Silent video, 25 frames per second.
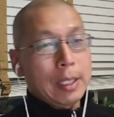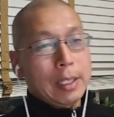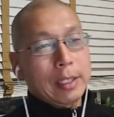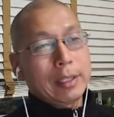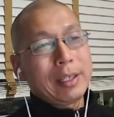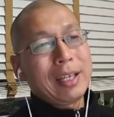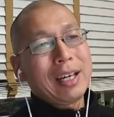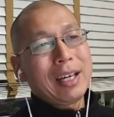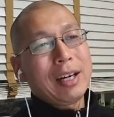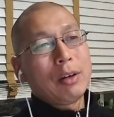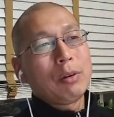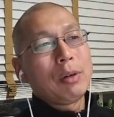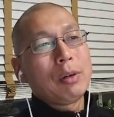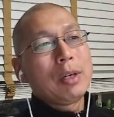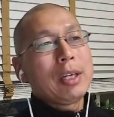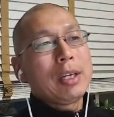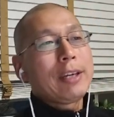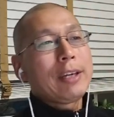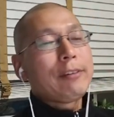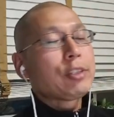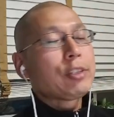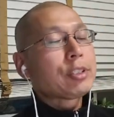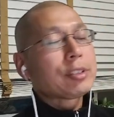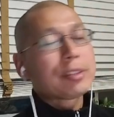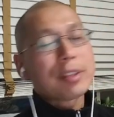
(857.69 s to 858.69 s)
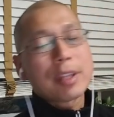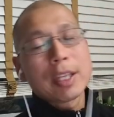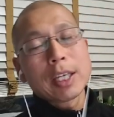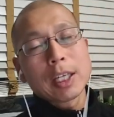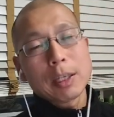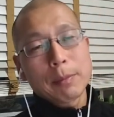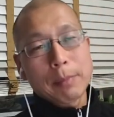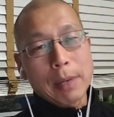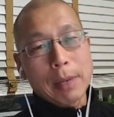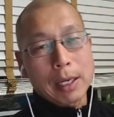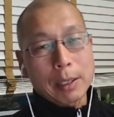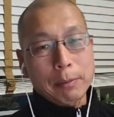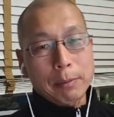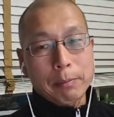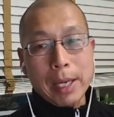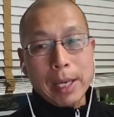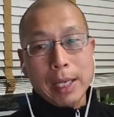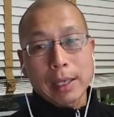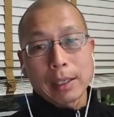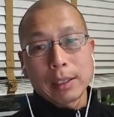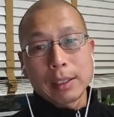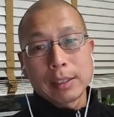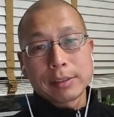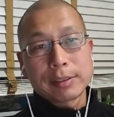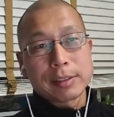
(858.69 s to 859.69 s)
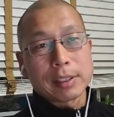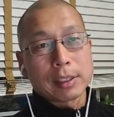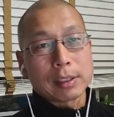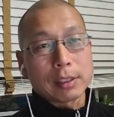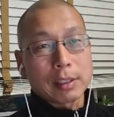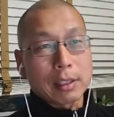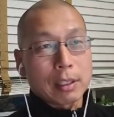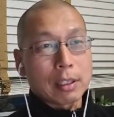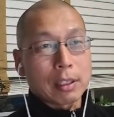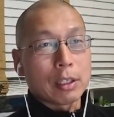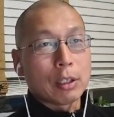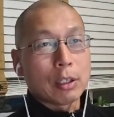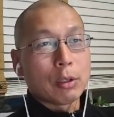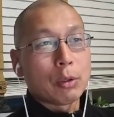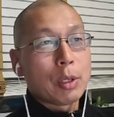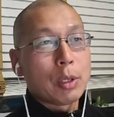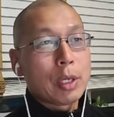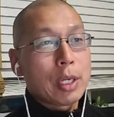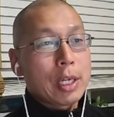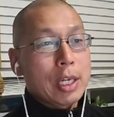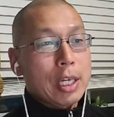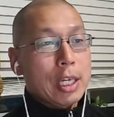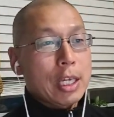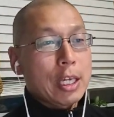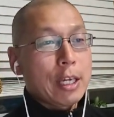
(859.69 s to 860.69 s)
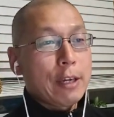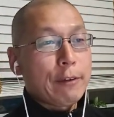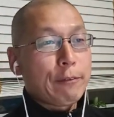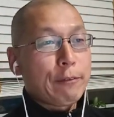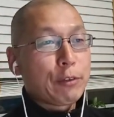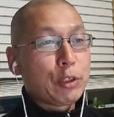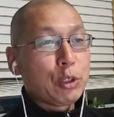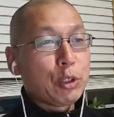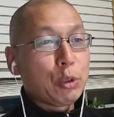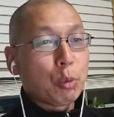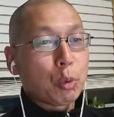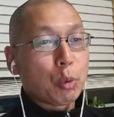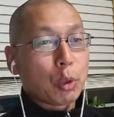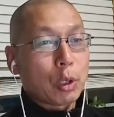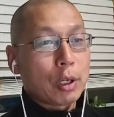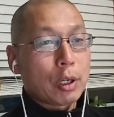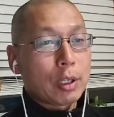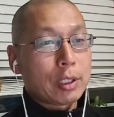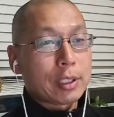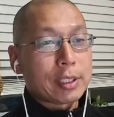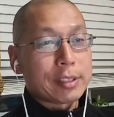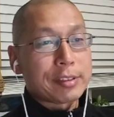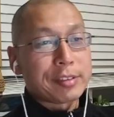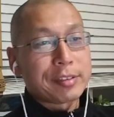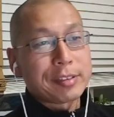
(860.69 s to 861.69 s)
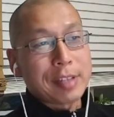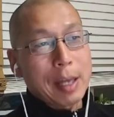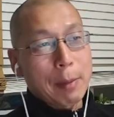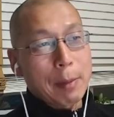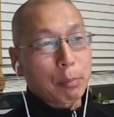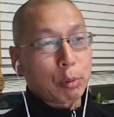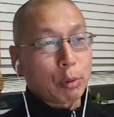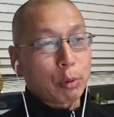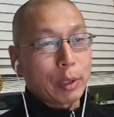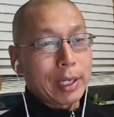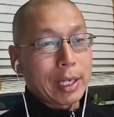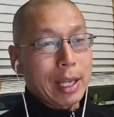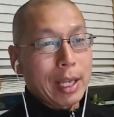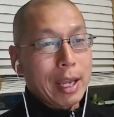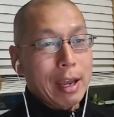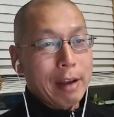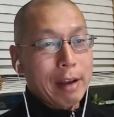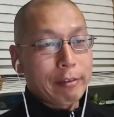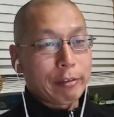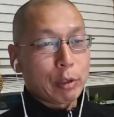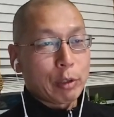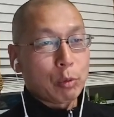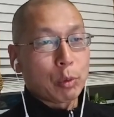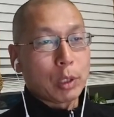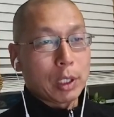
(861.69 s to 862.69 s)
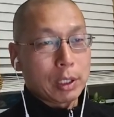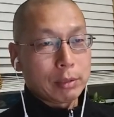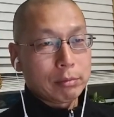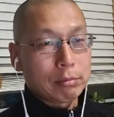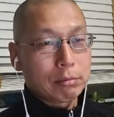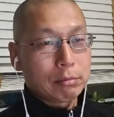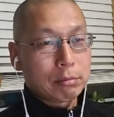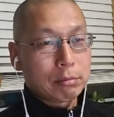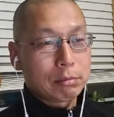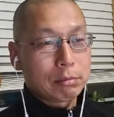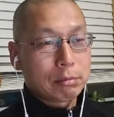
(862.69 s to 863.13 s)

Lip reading: Now, if you just think about it mechanistically, though, if you were to separate everyone,